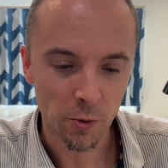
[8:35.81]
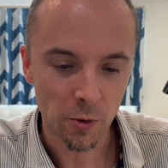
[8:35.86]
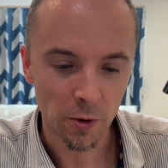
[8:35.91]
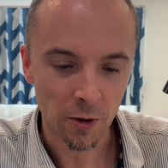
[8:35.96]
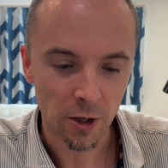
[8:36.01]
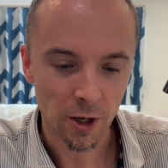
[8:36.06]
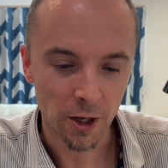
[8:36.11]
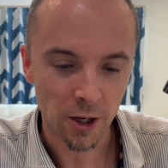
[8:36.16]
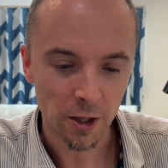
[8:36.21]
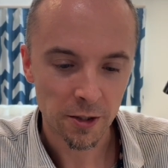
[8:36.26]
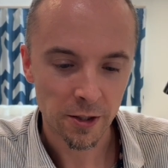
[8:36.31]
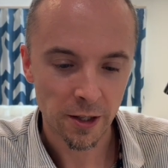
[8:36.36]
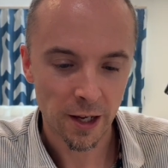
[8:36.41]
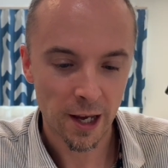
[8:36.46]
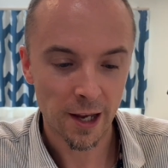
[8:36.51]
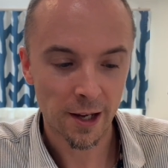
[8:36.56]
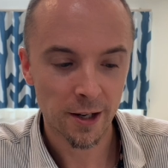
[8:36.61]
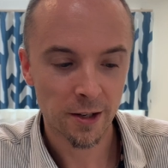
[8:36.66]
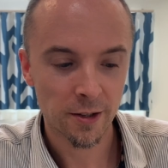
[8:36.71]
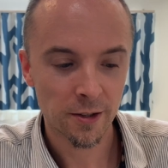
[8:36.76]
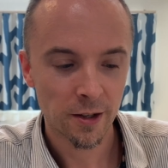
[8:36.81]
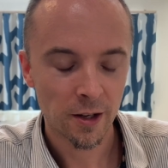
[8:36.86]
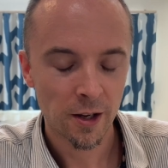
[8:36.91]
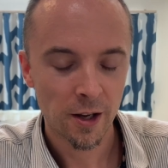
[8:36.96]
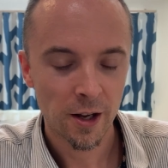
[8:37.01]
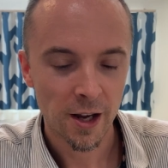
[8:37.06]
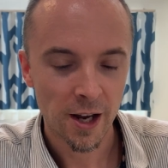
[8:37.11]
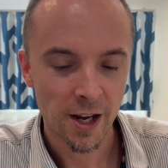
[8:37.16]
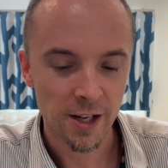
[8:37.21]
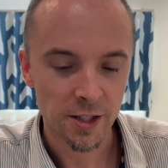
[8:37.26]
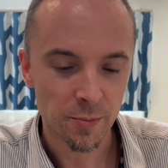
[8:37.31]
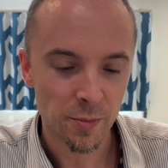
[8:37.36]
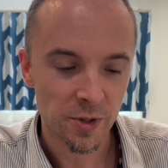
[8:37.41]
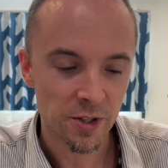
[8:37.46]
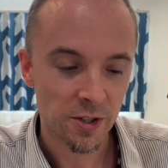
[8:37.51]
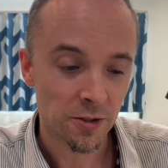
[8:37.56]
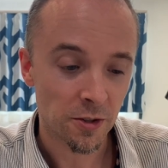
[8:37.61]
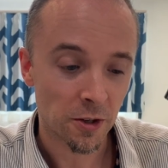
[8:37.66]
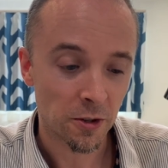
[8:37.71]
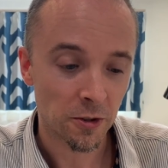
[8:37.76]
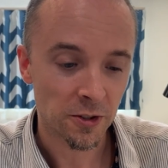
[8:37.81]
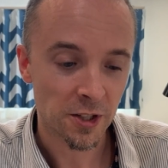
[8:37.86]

door locked, and, as Mrs.